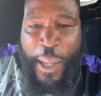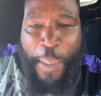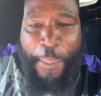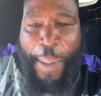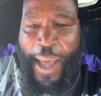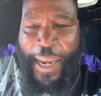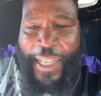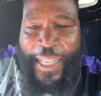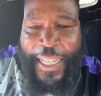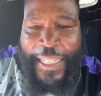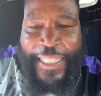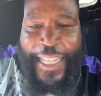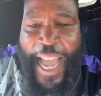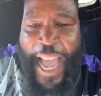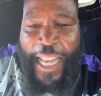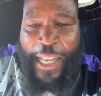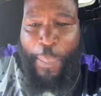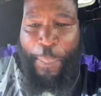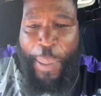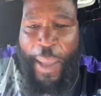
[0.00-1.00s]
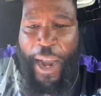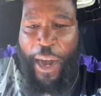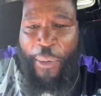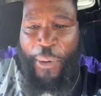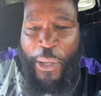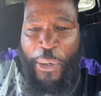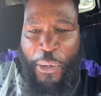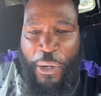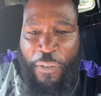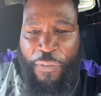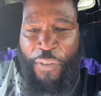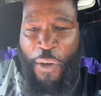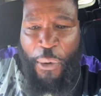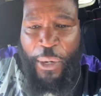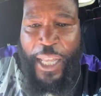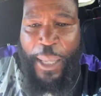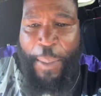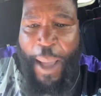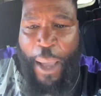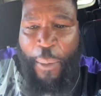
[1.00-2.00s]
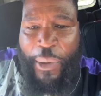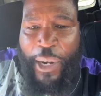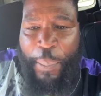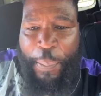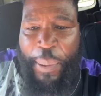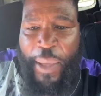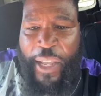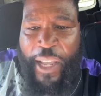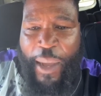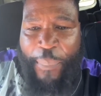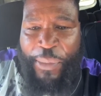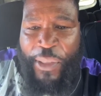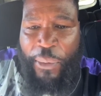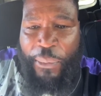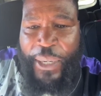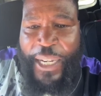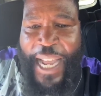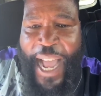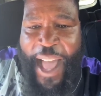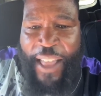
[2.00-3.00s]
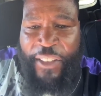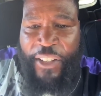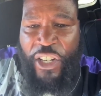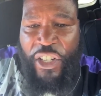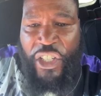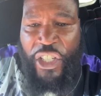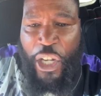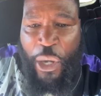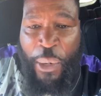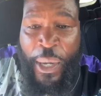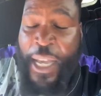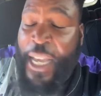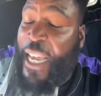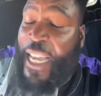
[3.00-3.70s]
Somebody get Tyler Perry on the phone. He might want to pick up the reality show.